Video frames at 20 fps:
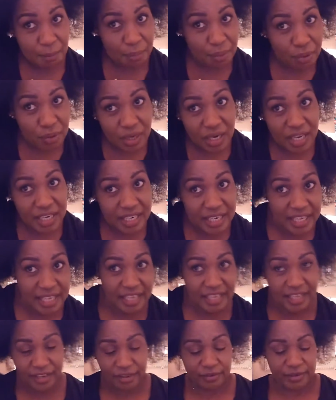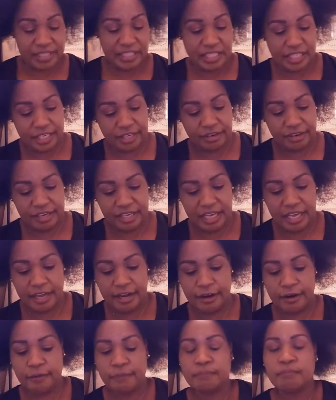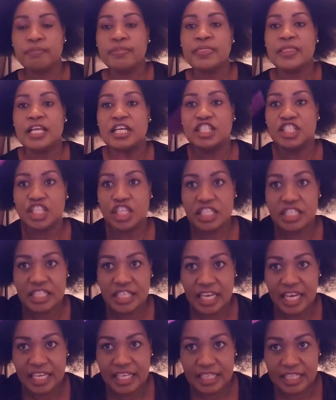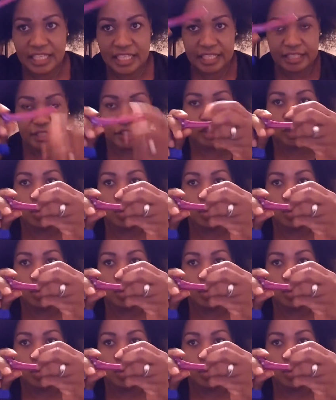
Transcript: pull on the hair and tear the hair just like this.